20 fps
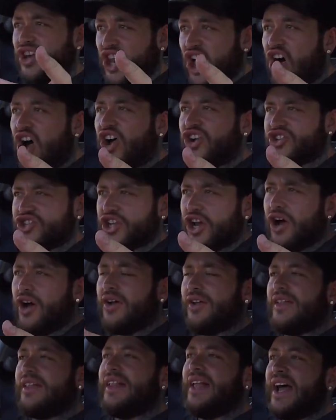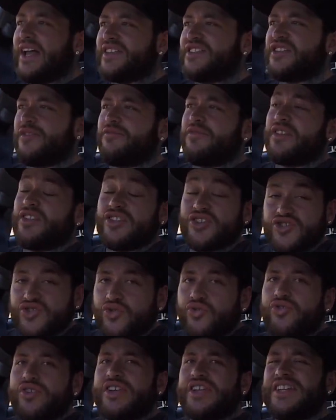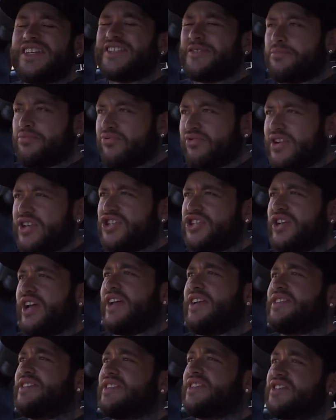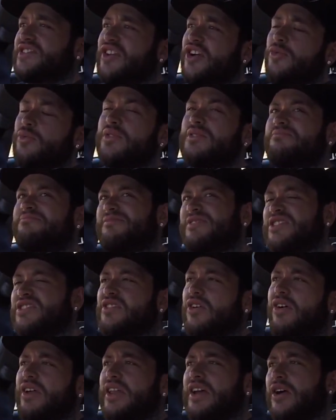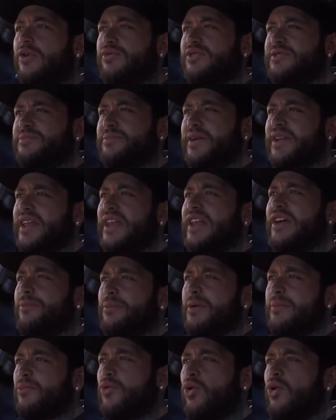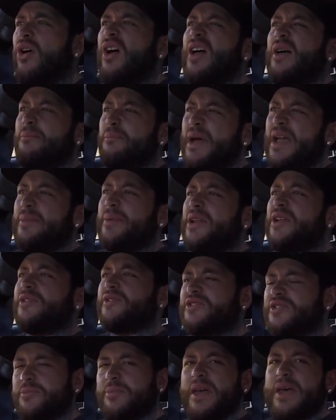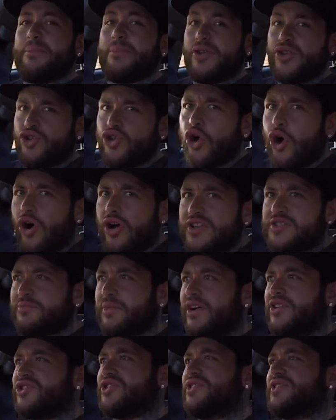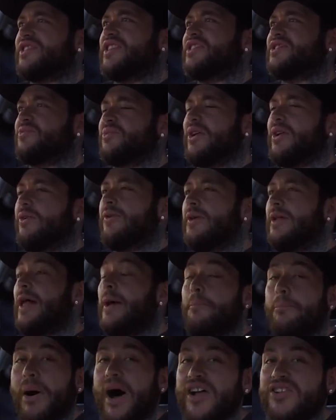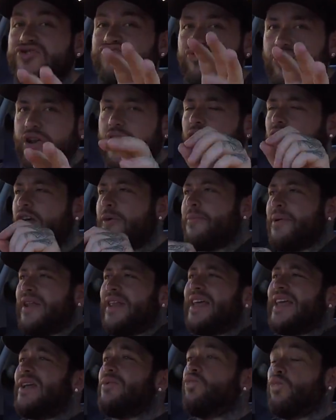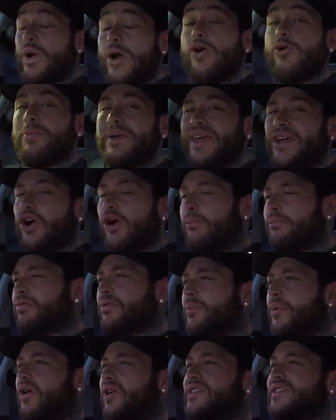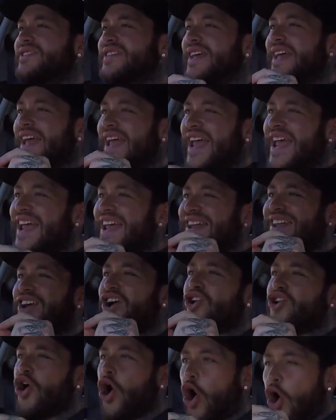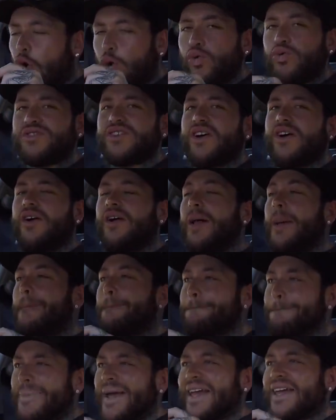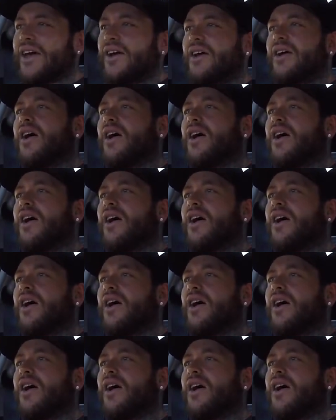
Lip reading: larger and something that's already depreciated, so it would slightly hold its money a little bit more, maybe lose a bit, but not as much as this will. But reliability will be compromised in an older, bigger